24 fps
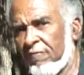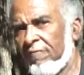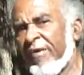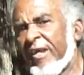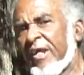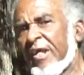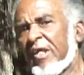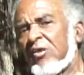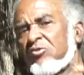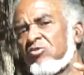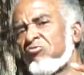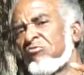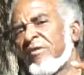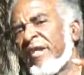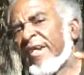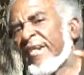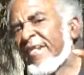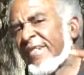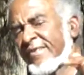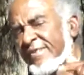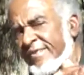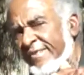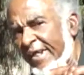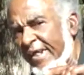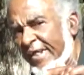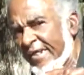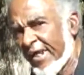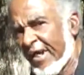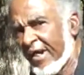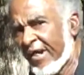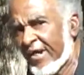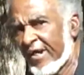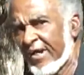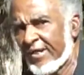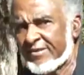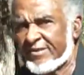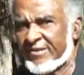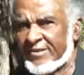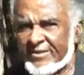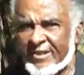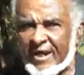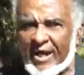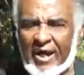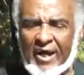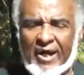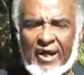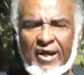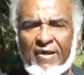We can do anything our heart
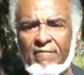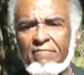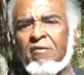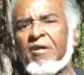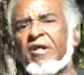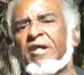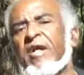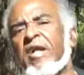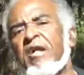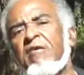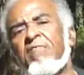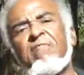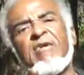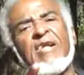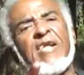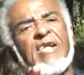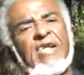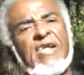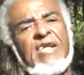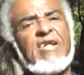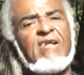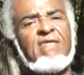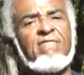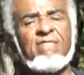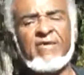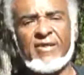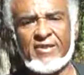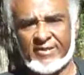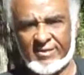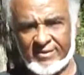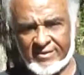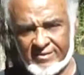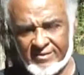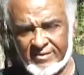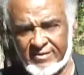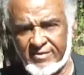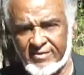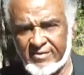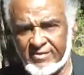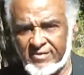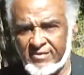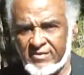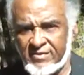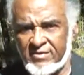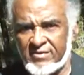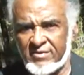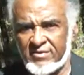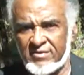desires, but can we live with it?
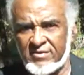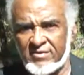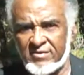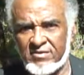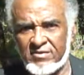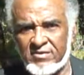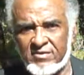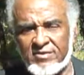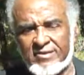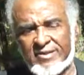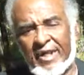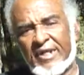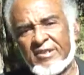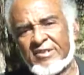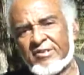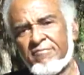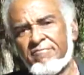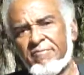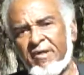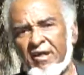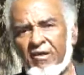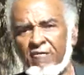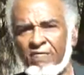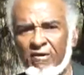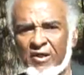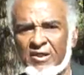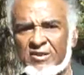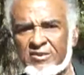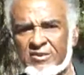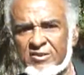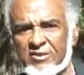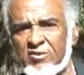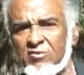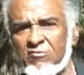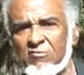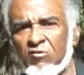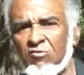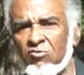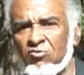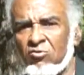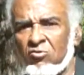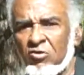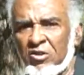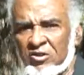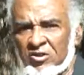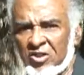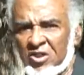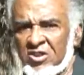That's the big question. You don't
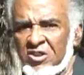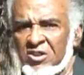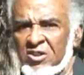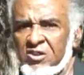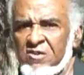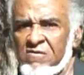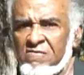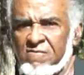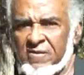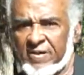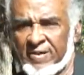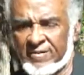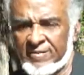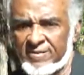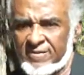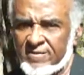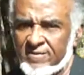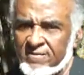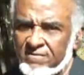know until you do it.